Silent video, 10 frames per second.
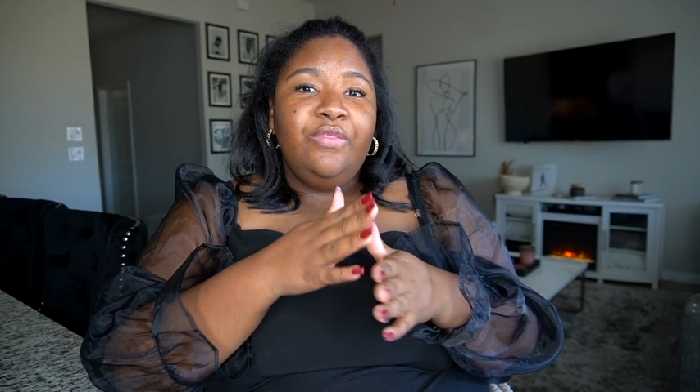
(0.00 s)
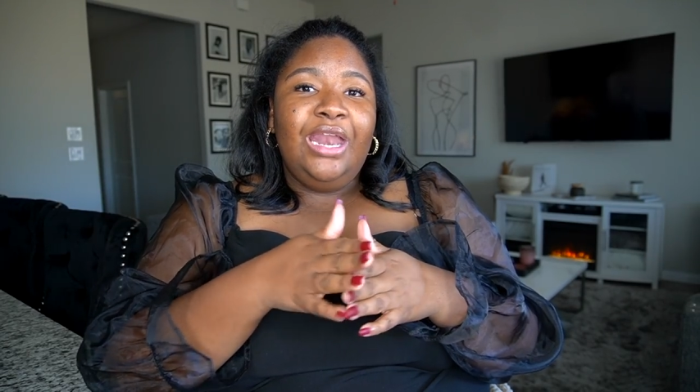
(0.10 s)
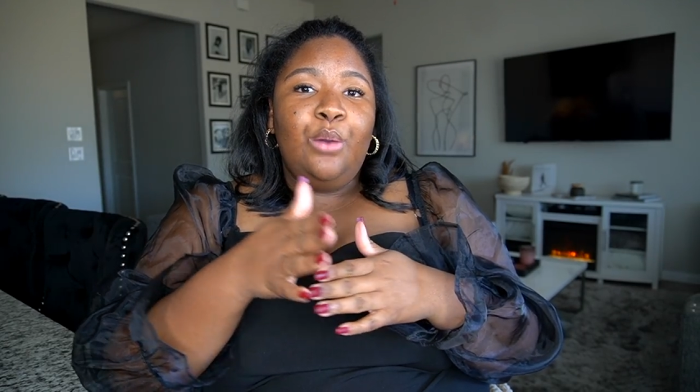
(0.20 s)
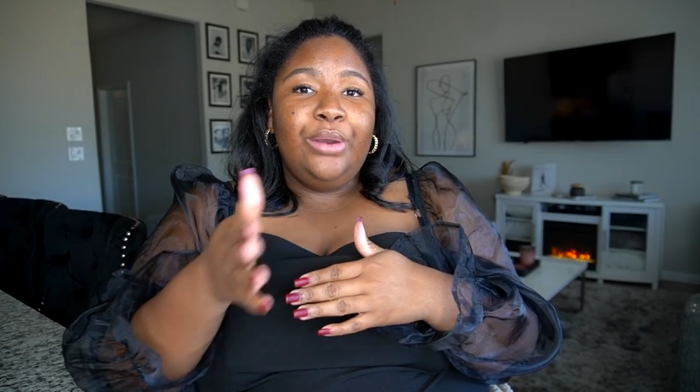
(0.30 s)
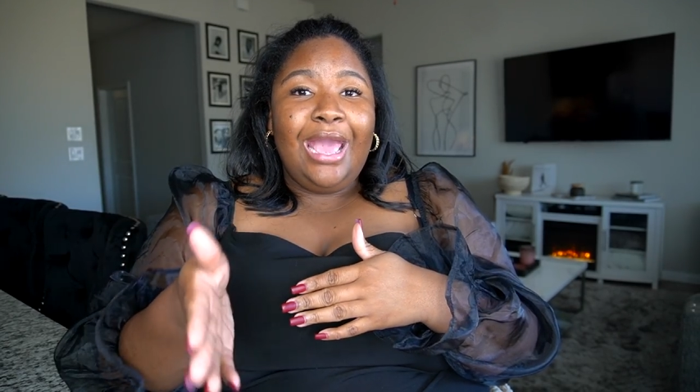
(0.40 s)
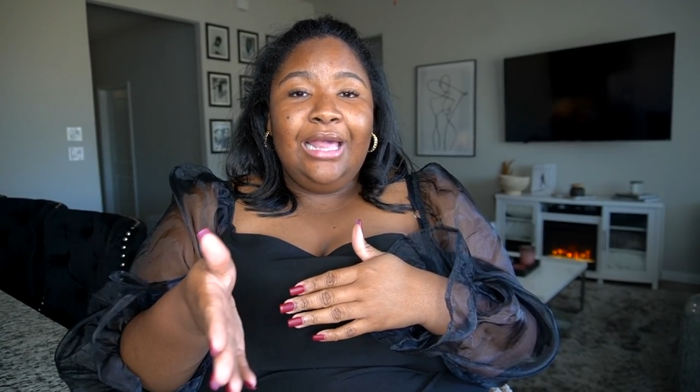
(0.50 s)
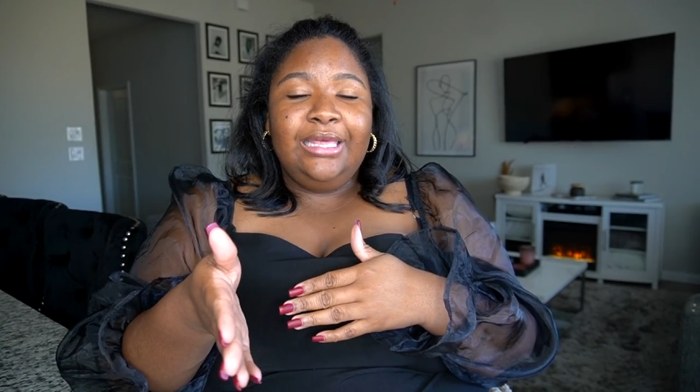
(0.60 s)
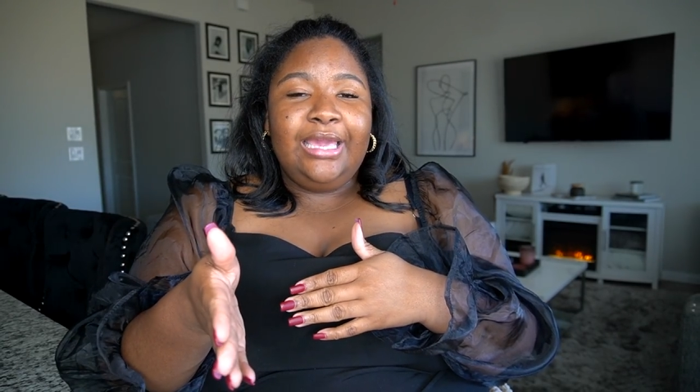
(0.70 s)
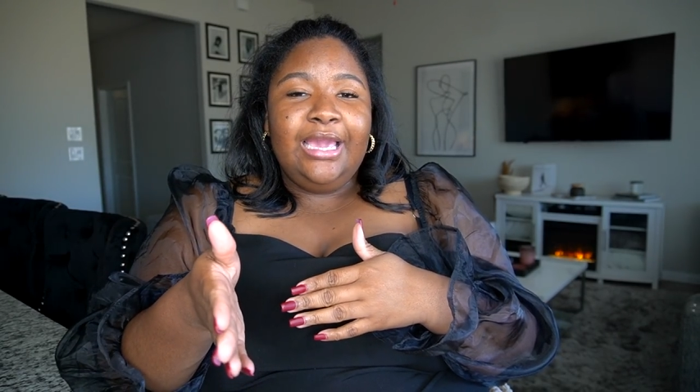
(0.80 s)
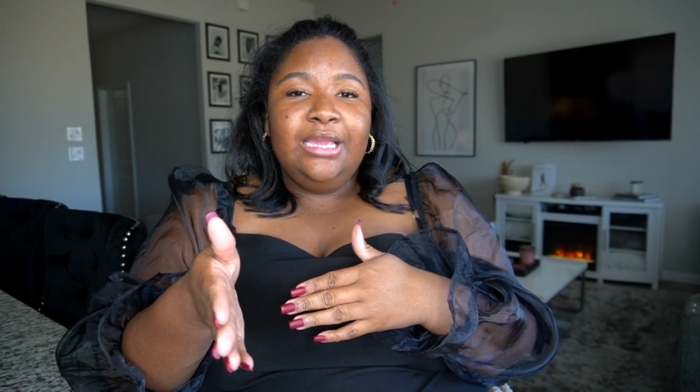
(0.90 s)
that I would
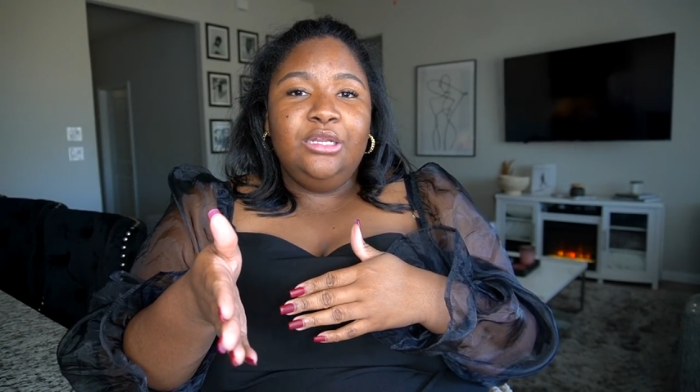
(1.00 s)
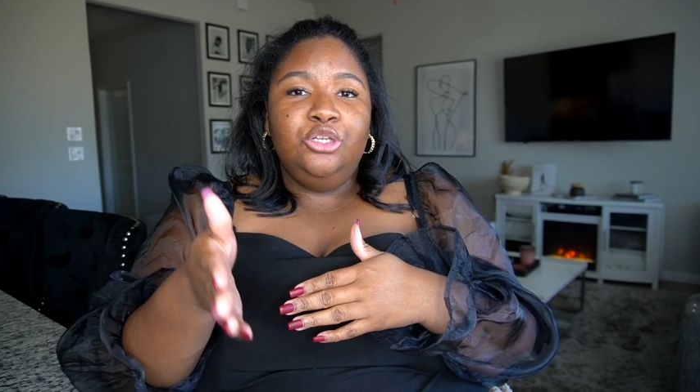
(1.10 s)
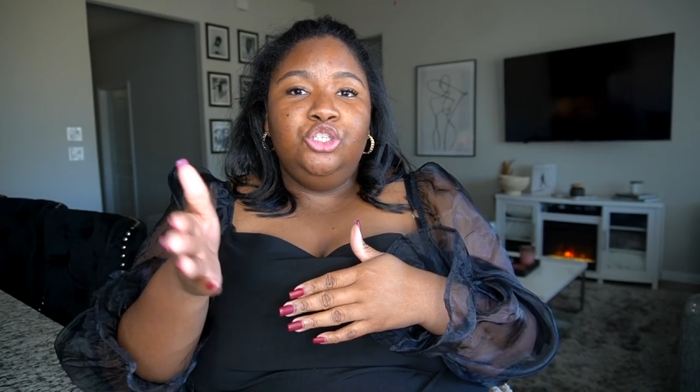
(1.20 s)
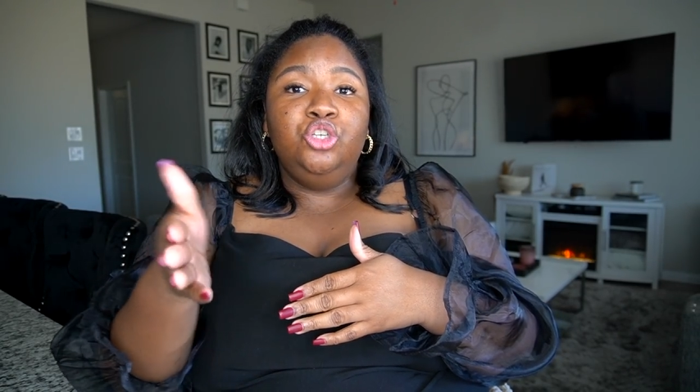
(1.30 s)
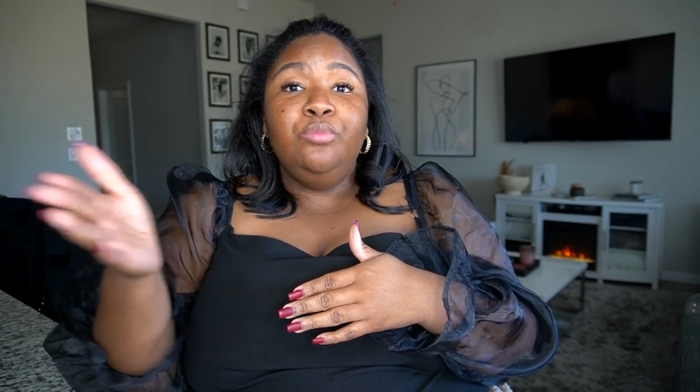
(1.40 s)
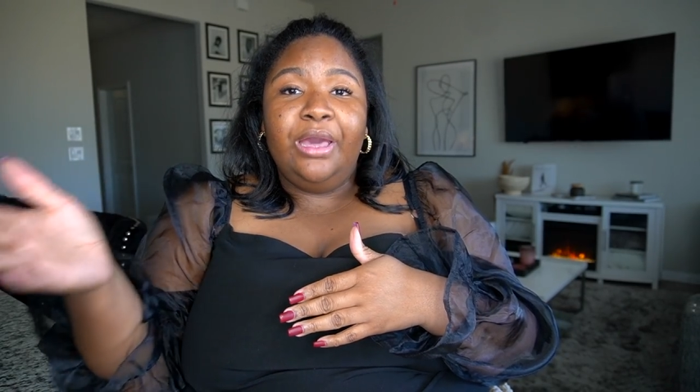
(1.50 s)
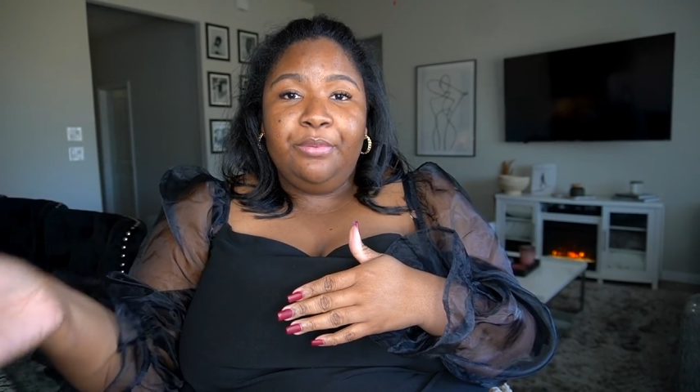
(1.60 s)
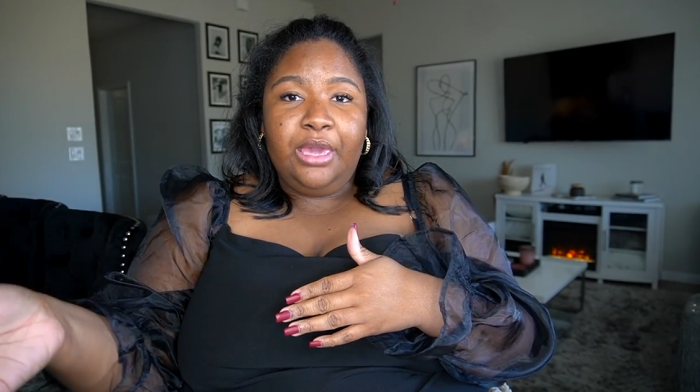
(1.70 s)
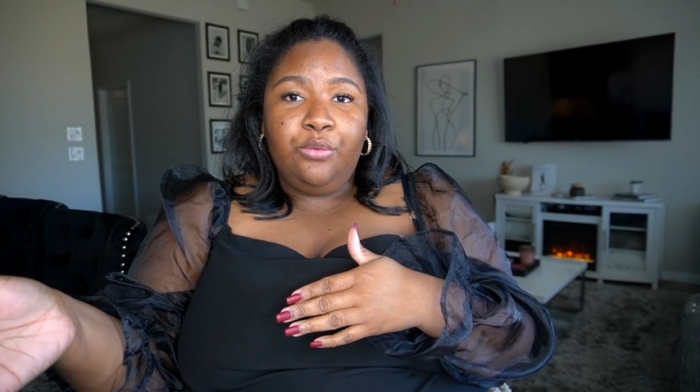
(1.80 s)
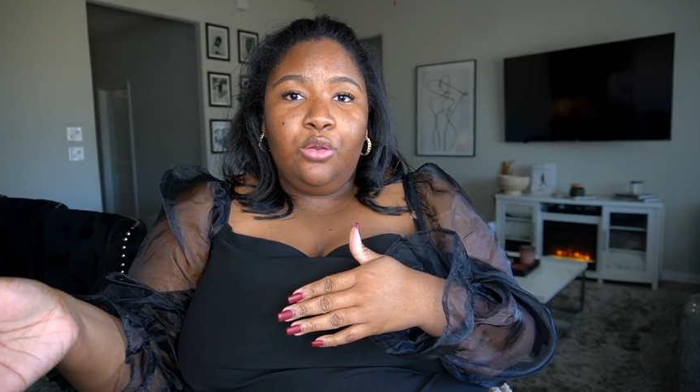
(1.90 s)
allocate to my
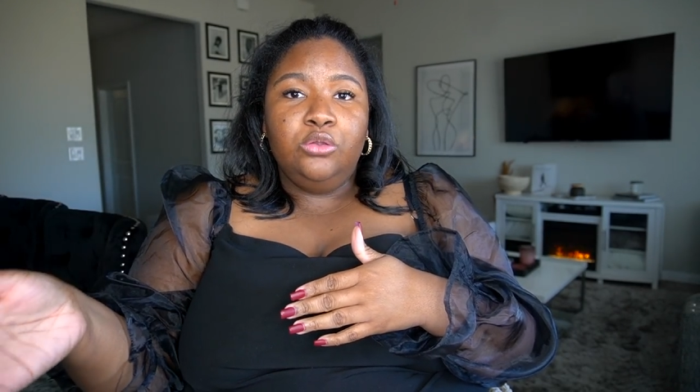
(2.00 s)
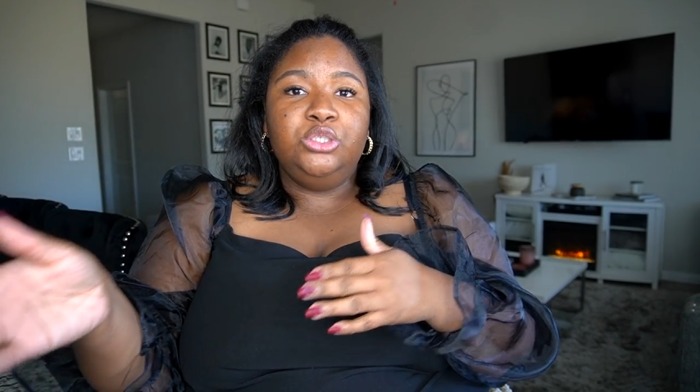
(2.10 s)
payroll.